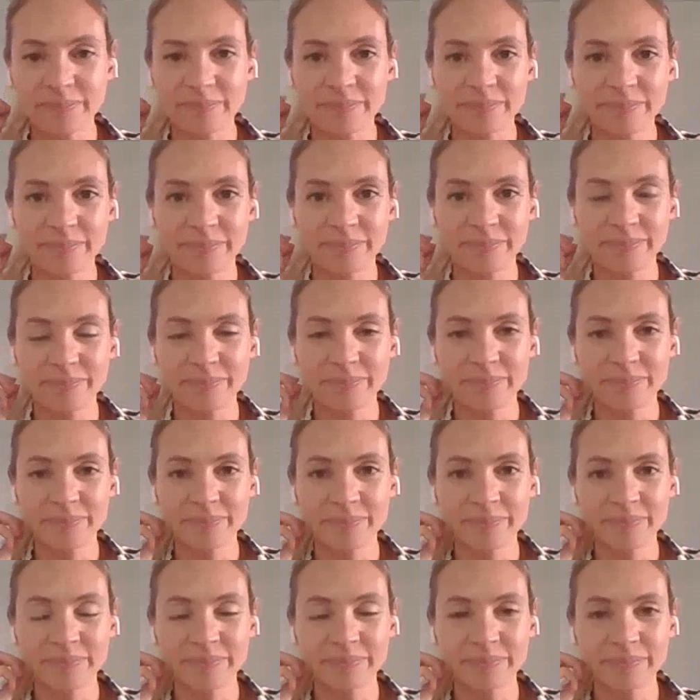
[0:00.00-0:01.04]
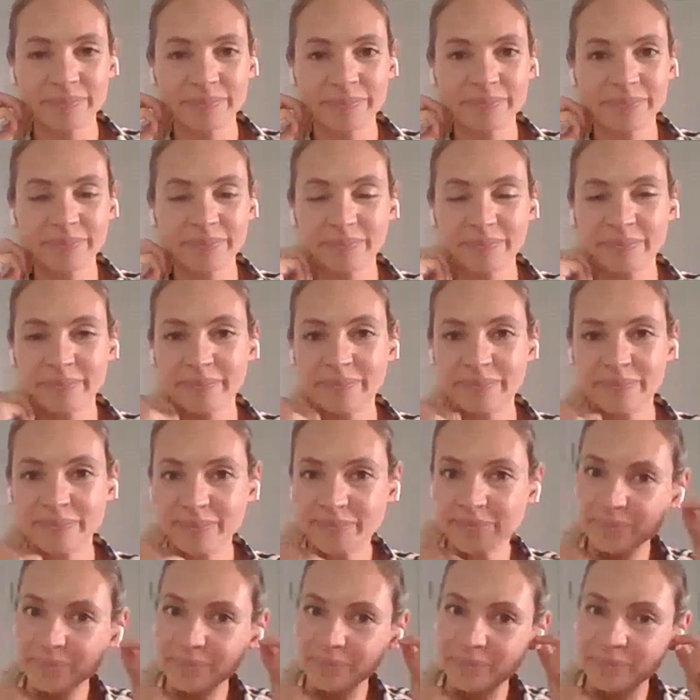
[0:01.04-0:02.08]

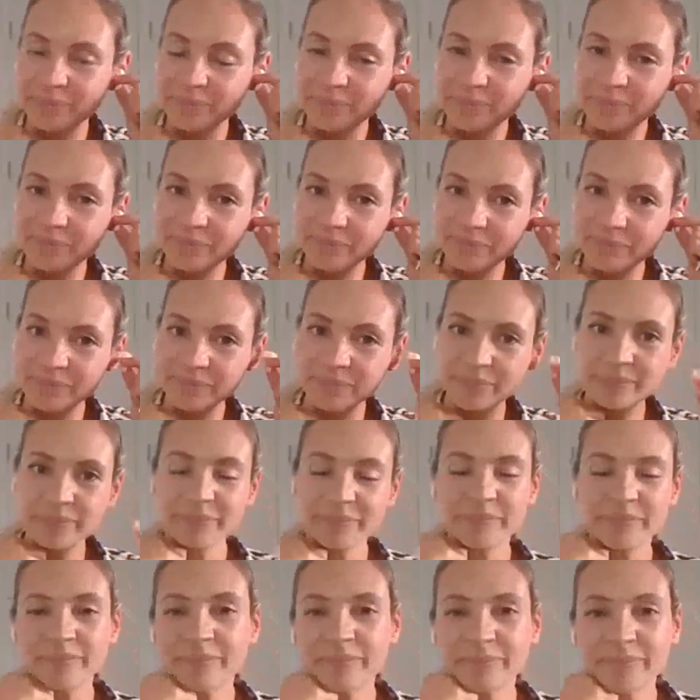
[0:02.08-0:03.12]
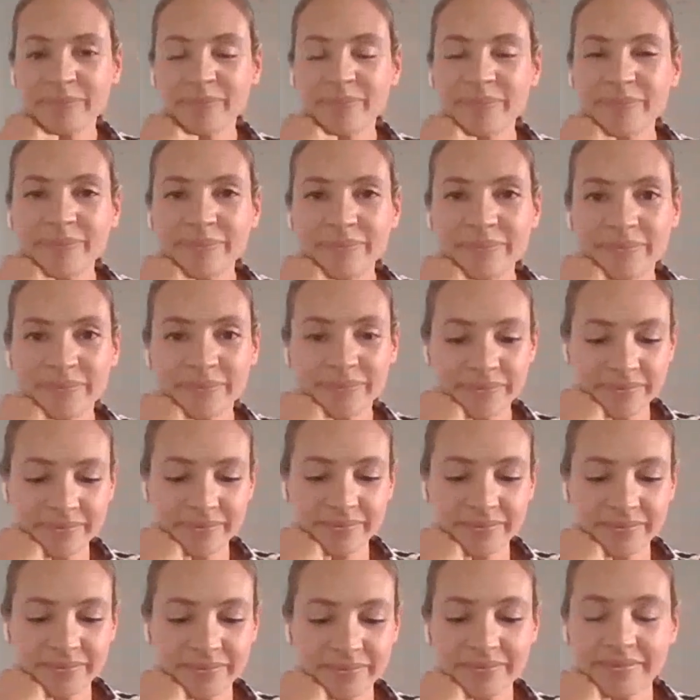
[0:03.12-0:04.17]

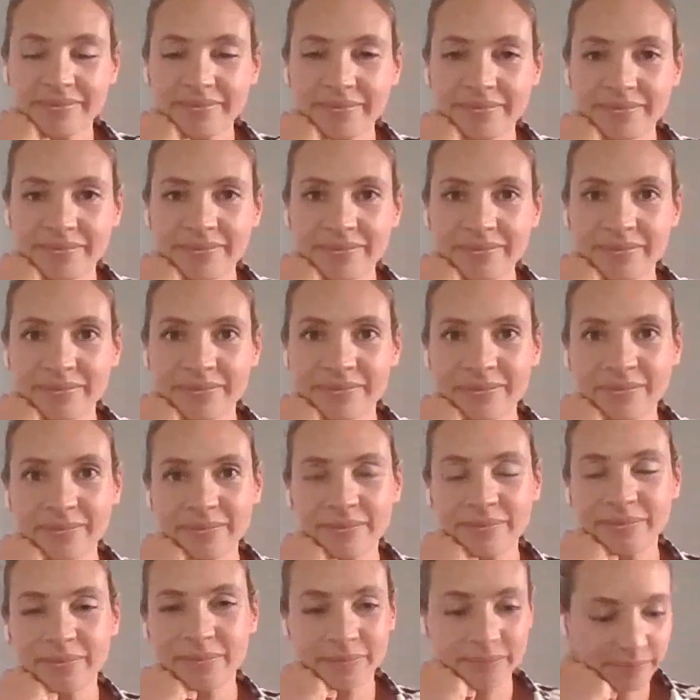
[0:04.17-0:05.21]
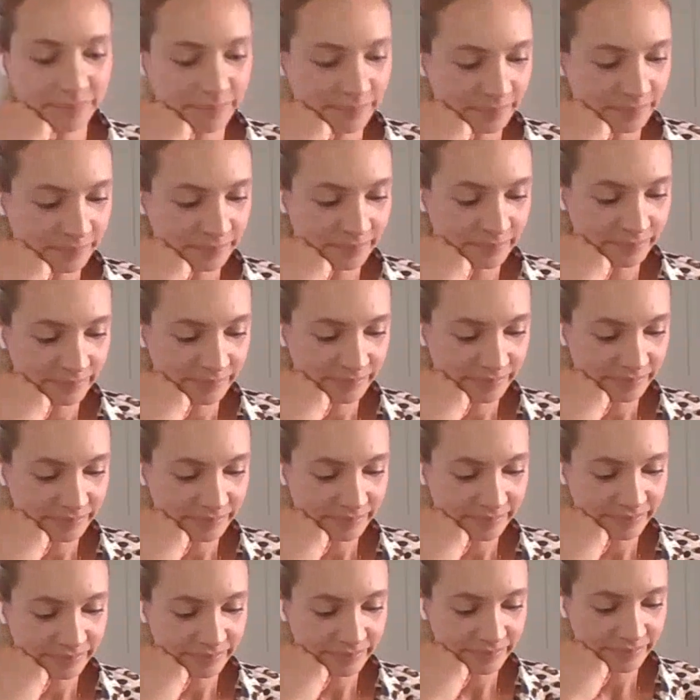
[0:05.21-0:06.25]

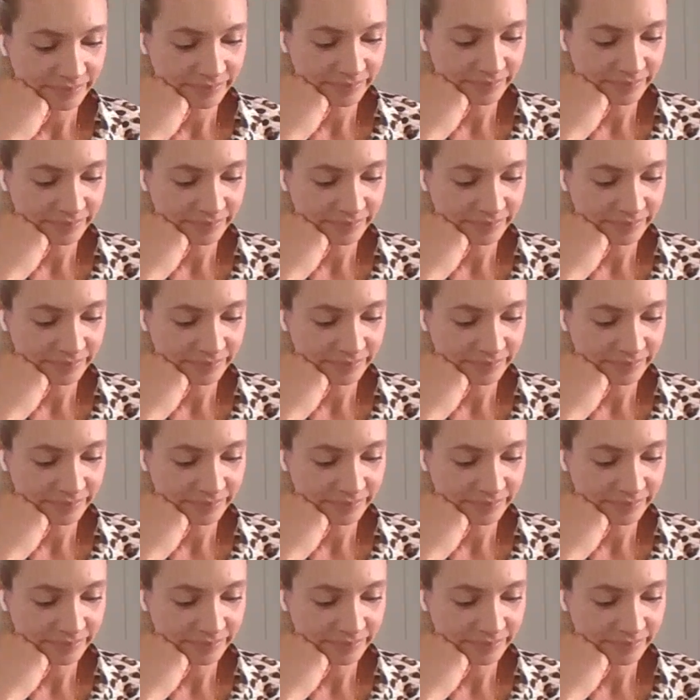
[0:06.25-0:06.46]
(not speaking)